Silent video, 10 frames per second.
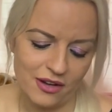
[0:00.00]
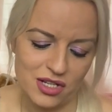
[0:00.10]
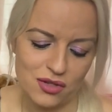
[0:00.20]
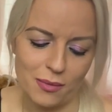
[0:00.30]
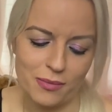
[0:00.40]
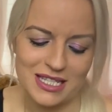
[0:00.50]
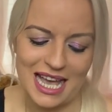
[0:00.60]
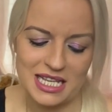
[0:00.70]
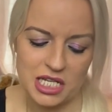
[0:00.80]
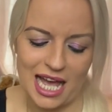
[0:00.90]
Very strong
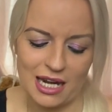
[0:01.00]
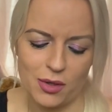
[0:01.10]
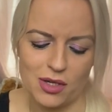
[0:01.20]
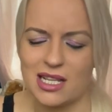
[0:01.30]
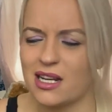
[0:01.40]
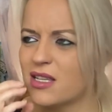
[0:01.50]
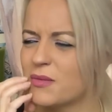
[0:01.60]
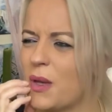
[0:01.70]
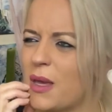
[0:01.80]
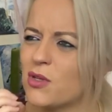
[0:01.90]
protector animals. I know
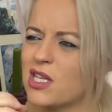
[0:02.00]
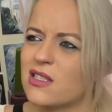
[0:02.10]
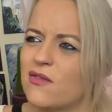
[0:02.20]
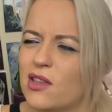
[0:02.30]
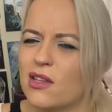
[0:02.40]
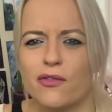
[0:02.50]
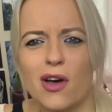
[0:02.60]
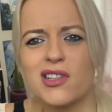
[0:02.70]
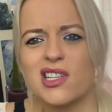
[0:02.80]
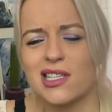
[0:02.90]
people tend to think that
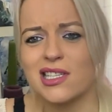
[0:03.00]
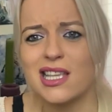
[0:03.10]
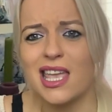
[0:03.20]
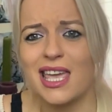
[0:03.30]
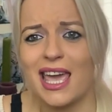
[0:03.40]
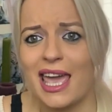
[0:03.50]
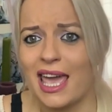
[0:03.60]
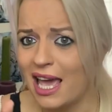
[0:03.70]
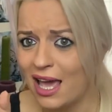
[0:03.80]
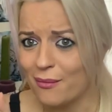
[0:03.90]
foxes are
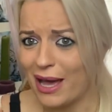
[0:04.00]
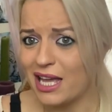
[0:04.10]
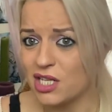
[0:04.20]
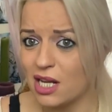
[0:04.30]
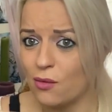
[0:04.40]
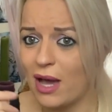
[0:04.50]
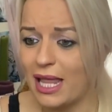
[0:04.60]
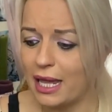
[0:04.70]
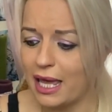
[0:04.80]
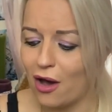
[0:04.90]
sneaky, but actually
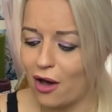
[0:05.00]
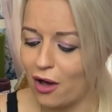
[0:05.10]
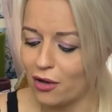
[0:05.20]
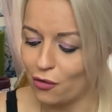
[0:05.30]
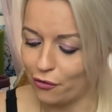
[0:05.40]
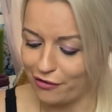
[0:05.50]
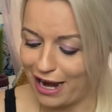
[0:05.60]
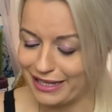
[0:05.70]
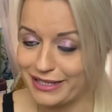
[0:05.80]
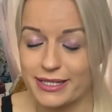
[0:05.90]
when they are your
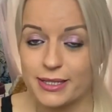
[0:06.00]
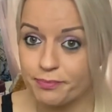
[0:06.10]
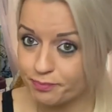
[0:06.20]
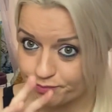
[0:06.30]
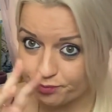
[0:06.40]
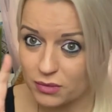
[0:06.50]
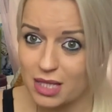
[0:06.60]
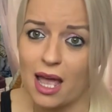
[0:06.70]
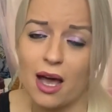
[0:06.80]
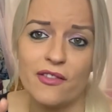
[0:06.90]
friends,
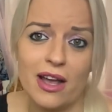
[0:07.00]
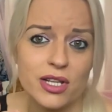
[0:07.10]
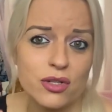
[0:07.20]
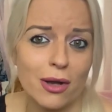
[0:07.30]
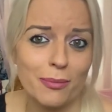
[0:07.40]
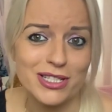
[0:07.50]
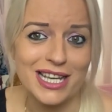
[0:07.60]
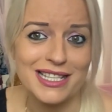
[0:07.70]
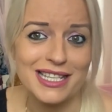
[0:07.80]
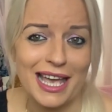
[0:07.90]
they are very strong
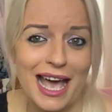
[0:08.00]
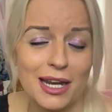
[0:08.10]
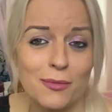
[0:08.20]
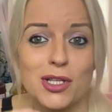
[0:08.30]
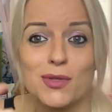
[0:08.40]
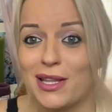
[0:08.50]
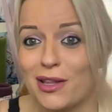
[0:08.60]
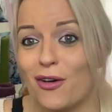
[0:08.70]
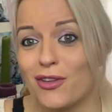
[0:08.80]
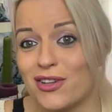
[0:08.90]
protecting animals. When
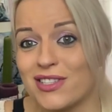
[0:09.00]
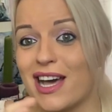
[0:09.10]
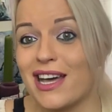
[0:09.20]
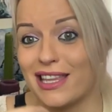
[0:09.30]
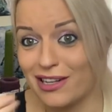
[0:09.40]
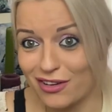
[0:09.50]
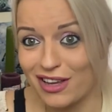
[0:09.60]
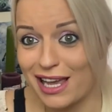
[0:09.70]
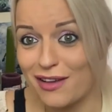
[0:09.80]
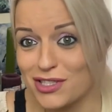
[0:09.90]
they're on your side, they're
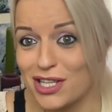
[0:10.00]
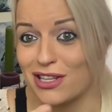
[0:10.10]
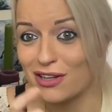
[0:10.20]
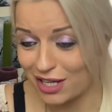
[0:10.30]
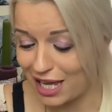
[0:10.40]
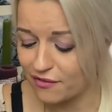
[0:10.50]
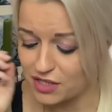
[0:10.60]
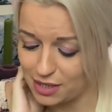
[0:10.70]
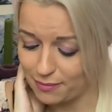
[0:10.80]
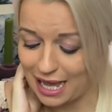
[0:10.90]
looking after you, they're looking
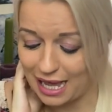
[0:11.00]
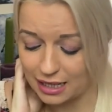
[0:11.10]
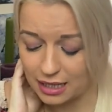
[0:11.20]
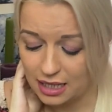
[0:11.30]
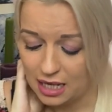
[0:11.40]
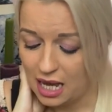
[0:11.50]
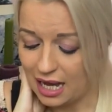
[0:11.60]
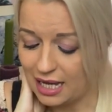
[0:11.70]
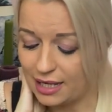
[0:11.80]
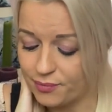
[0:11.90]
after your pack.
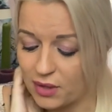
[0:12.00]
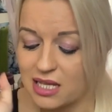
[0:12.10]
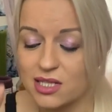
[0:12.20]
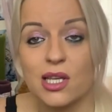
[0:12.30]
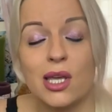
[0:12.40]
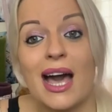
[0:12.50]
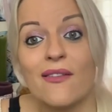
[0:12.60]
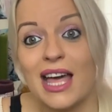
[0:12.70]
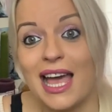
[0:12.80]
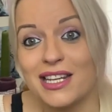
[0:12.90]
Um, and so you
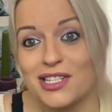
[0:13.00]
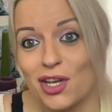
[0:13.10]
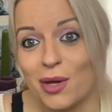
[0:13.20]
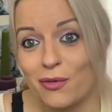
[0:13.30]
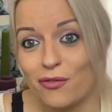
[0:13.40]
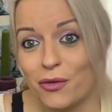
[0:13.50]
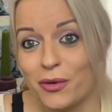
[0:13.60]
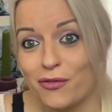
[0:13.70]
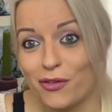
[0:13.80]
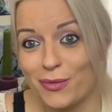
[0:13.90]
have that energy coming
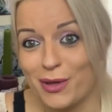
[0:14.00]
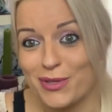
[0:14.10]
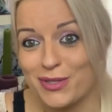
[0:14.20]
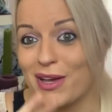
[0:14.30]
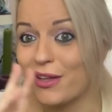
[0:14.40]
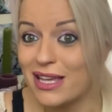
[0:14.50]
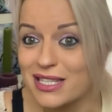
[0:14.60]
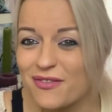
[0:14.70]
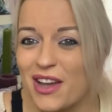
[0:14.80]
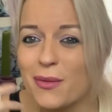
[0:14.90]
forward from them as well.
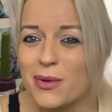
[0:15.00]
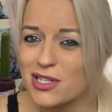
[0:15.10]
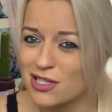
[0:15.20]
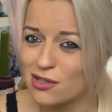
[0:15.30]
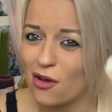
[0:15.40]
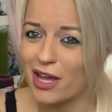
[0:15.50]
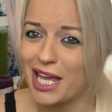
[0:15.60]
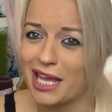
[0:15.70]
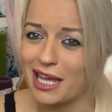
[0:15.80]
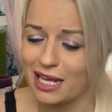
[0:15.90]
It's very much this
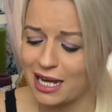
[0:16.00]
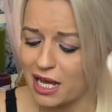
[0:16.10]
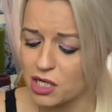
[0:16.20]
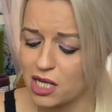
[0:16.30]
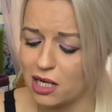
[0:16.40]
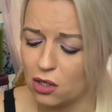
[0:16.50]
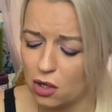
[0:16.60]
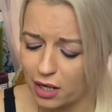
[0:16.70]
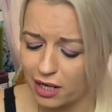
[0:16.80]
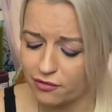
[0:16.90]
longing connection,
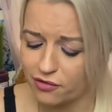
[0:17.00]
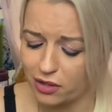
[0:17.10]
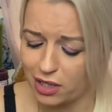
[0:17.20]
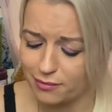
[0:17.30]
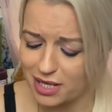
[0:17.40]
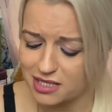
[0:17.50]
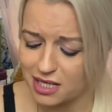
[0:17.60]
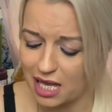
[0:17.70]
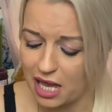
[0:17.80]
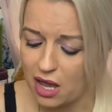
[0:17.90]
longing for you,
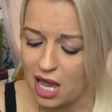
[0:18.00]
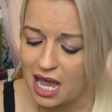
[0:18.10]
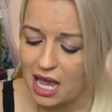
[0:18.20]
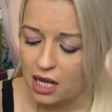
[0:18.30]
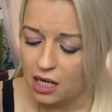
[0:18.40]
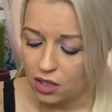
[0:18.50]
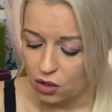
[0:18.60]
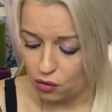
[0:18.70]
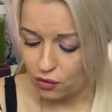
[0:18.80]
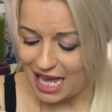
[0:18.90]
missing you,
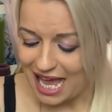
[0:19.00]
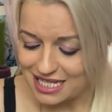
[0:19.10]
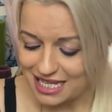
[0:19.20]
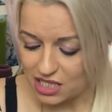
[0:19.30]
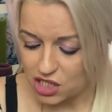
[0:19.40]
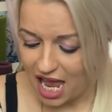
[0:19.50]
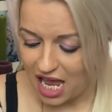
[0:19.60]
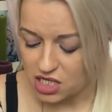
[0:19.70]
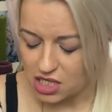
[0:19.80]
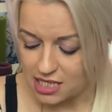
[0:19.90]
creating
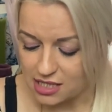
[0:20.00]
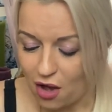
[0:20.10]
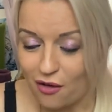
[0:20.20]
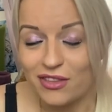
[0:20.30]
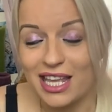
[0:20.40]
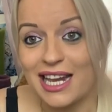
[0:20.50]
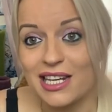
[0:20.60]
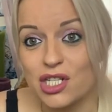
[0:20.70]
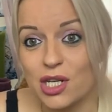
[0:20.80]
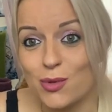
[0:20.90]
changes of the
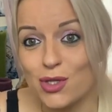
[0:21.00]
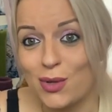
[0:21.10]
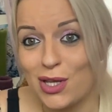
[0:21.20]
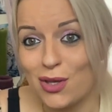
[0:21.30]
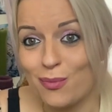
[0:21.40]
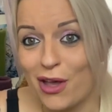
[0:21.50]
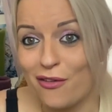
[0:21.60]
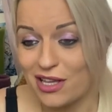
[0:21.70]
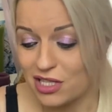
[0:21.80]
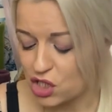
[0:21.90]
energy between you
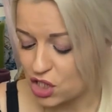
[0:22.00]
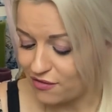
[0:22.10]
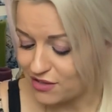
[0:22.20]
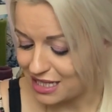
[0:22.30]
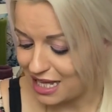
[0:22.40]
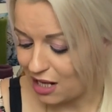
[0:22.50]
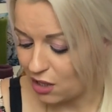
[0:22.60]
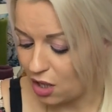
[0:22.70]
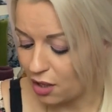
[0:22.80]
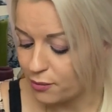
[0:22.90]
both and shifting that
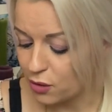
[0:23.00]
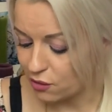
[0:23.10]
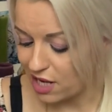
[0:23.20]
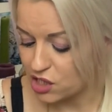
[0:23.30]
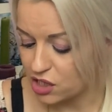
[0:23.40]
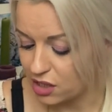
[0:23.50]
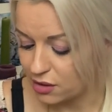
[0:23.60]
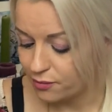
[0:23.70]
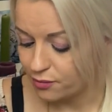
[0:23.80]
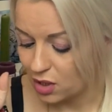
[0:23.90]
along,
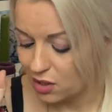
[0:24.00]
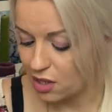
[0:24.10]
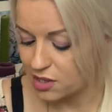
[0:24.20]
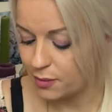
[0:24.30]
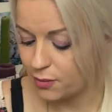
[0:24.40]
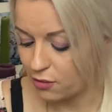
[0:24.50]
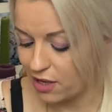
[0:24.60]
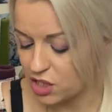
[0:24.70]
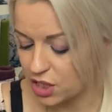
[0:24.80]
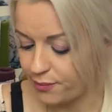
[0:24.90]
progression, lots of
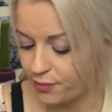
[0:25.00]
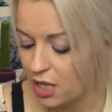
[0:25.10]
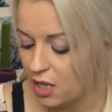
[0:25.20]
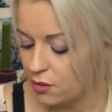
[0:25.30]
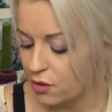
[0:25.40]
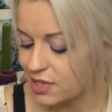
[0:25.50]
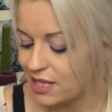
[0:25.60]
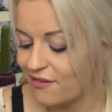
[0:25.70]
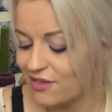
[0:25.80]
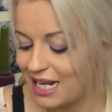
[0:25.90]
progression. We
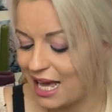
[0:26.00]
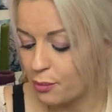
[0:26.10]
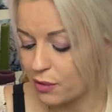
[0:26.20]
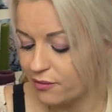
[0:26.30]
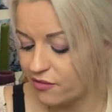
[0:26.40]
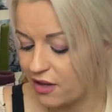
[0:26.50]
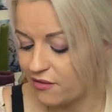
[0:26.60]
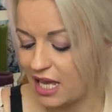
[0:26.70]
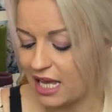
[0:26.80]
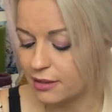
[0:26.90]
also have the labyrinth
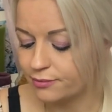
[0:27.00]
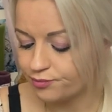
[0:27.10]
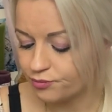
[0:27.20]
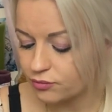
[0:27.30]
over here.